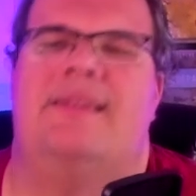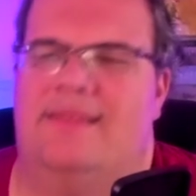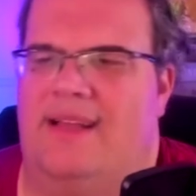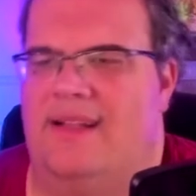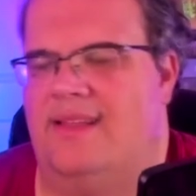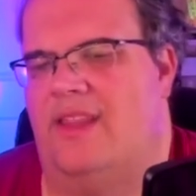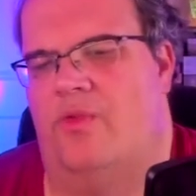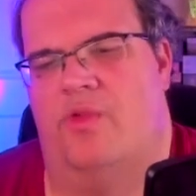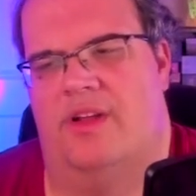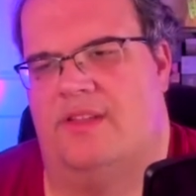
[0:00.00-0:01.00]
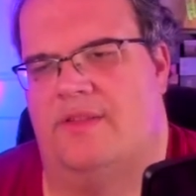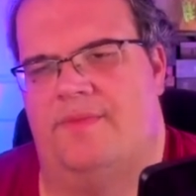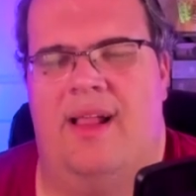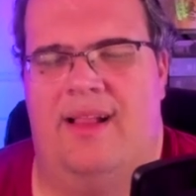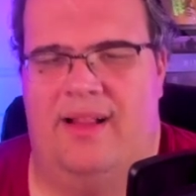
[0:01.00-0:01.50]
no, it's not the worst.
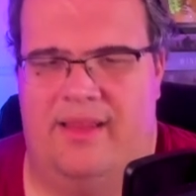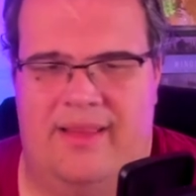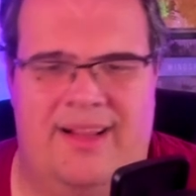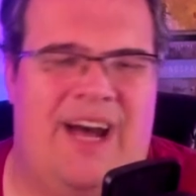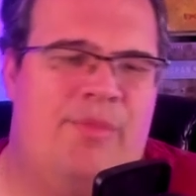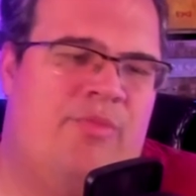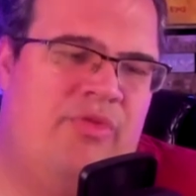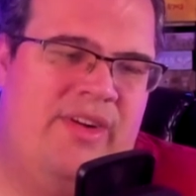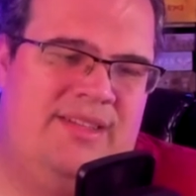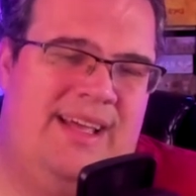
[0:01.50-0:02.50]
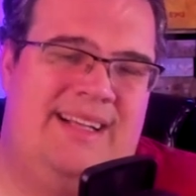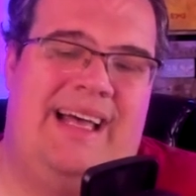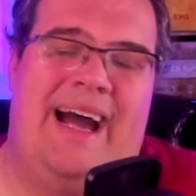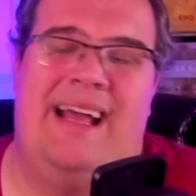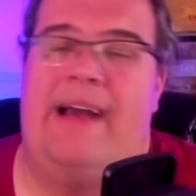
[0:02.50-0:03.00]
Another copy of Professor X.
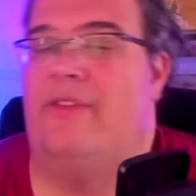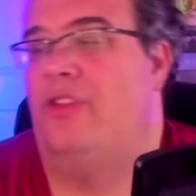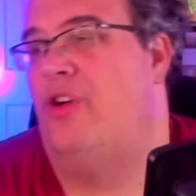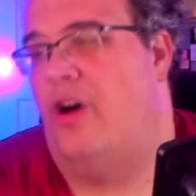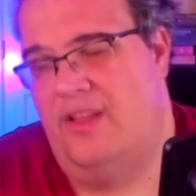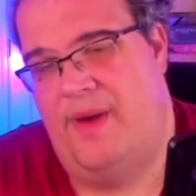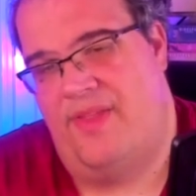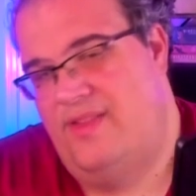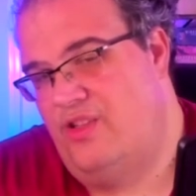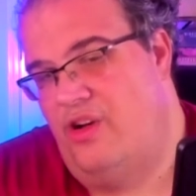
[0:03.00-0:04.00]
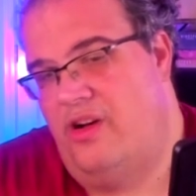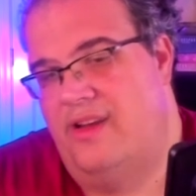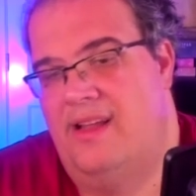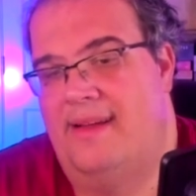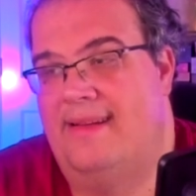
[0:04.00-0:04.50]
I haven't talked about this card
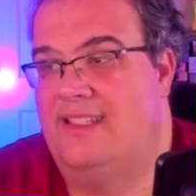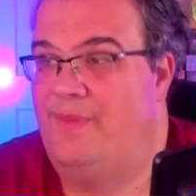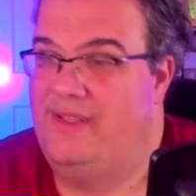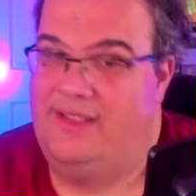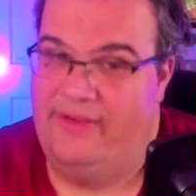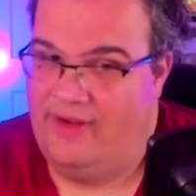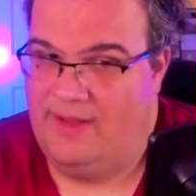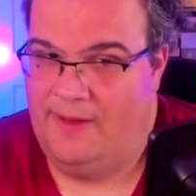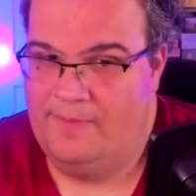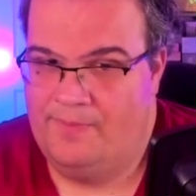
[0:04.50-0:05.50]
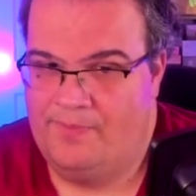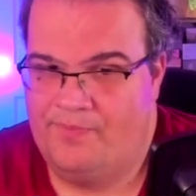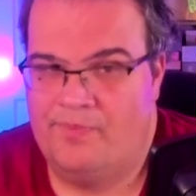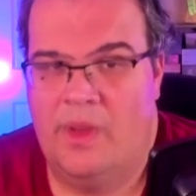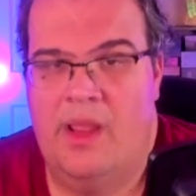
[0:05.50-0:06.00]
specifically.
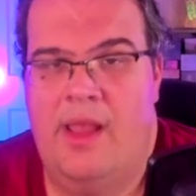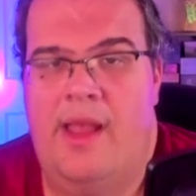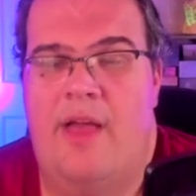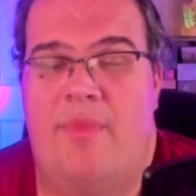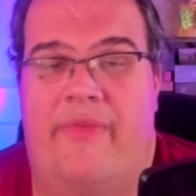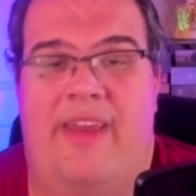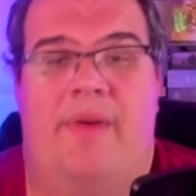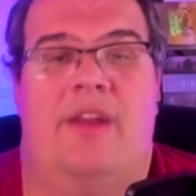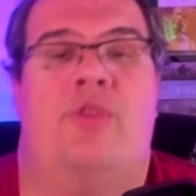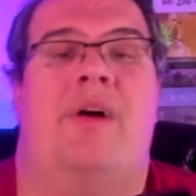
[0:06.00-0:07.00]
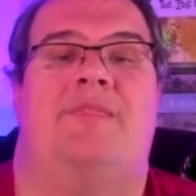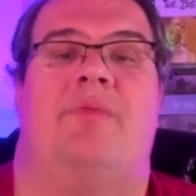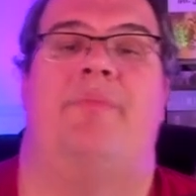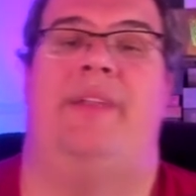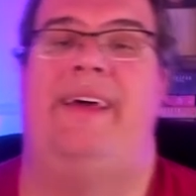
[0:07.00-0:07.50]
But for anybody who has
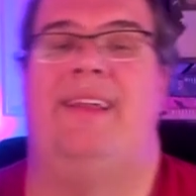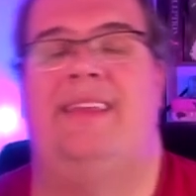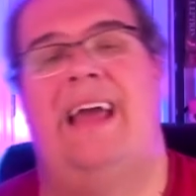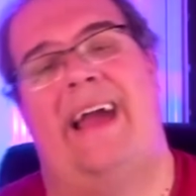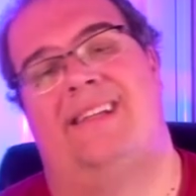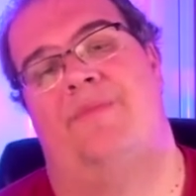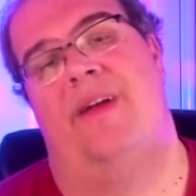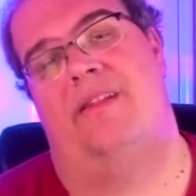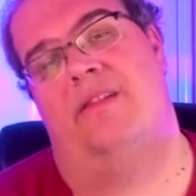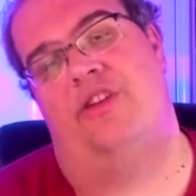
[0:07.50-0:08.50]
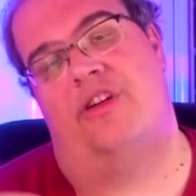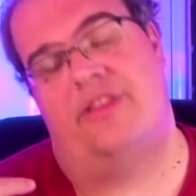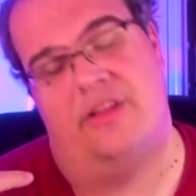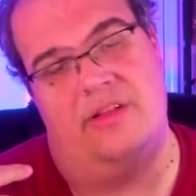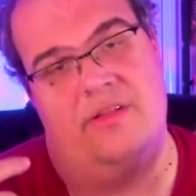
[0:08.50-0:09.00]
been playing the X-Men, you know,
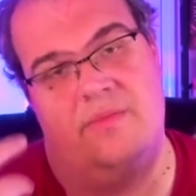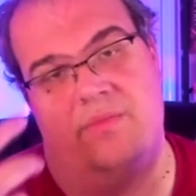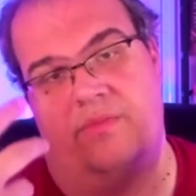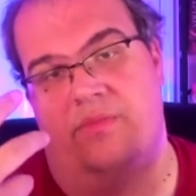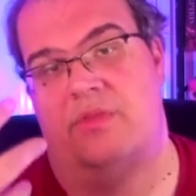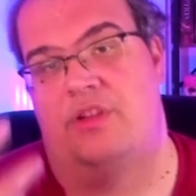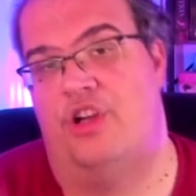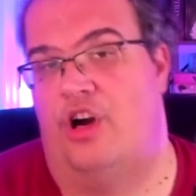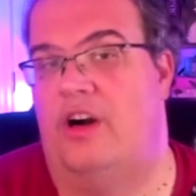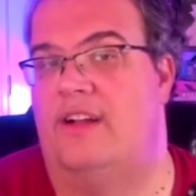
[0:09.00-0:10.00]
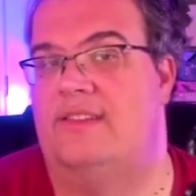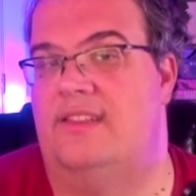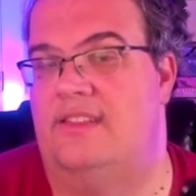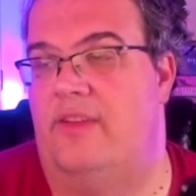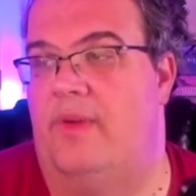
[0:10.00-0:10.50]
cards
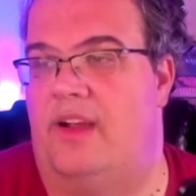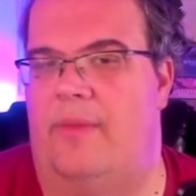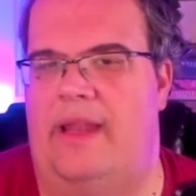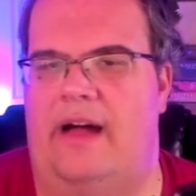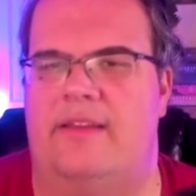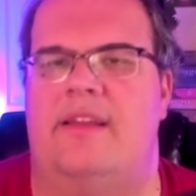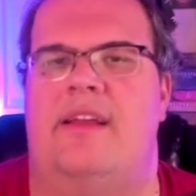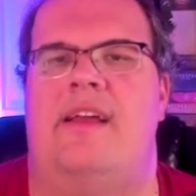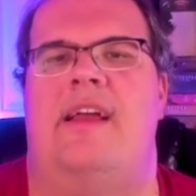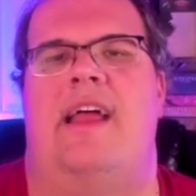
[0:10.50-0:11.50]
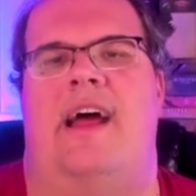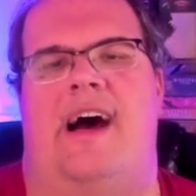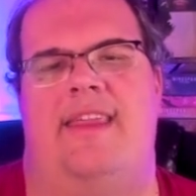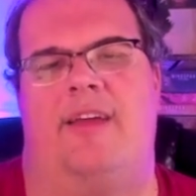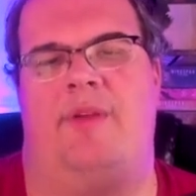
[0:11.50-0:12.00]
since they've been coming out,
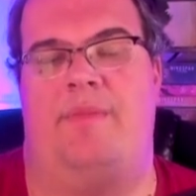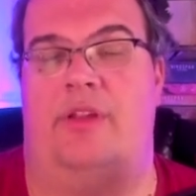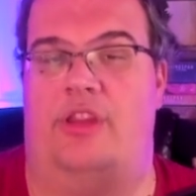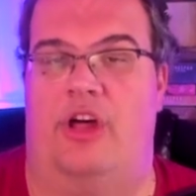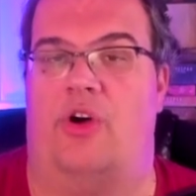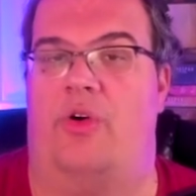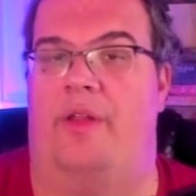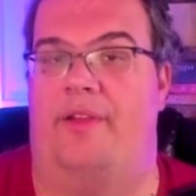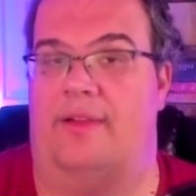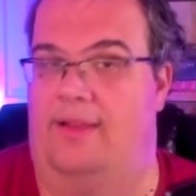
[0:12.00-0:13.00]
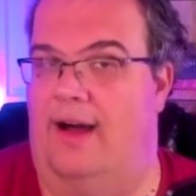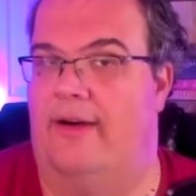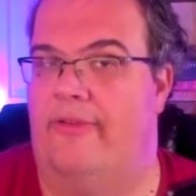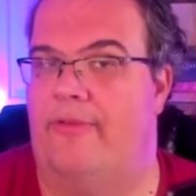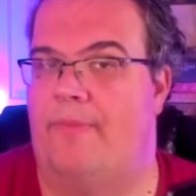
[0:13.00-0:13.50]
I think people know the
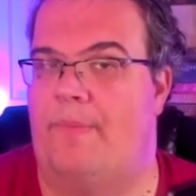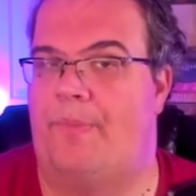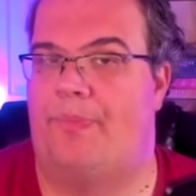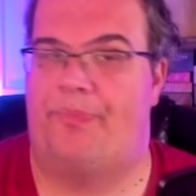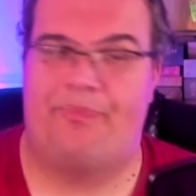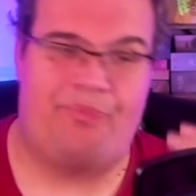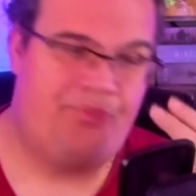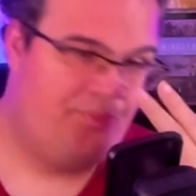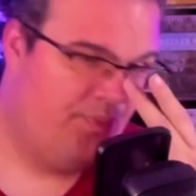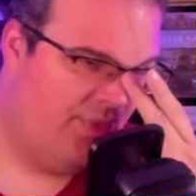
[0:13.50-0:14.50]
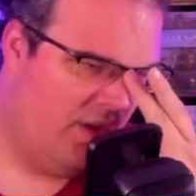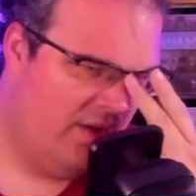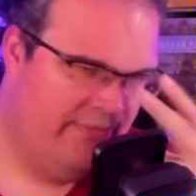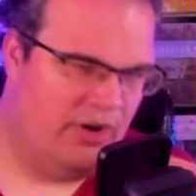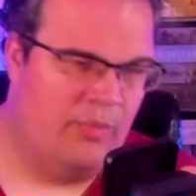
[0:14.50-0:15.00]
love
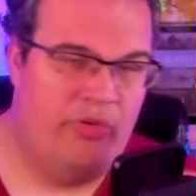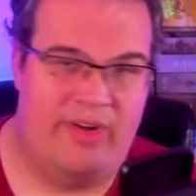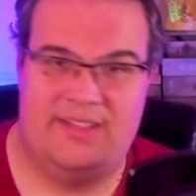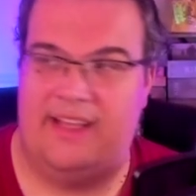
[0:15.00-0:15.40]
for Professor